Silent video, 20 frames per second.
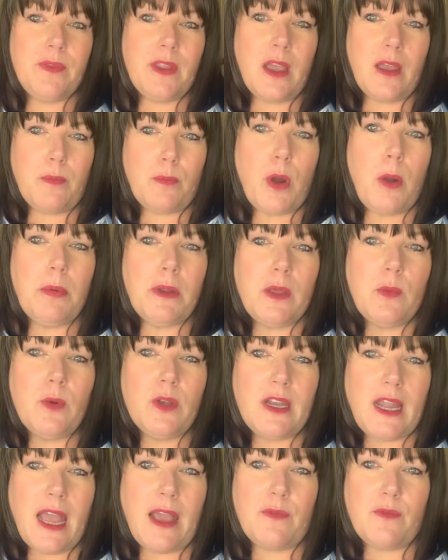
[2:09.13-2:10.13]
I probably
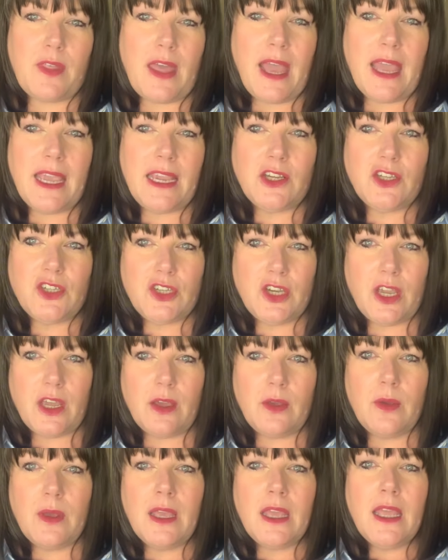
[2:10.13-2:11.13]
wouldn't have that
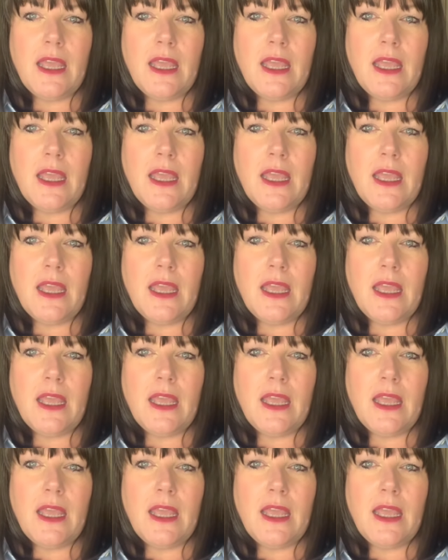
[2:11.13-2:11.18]
issue.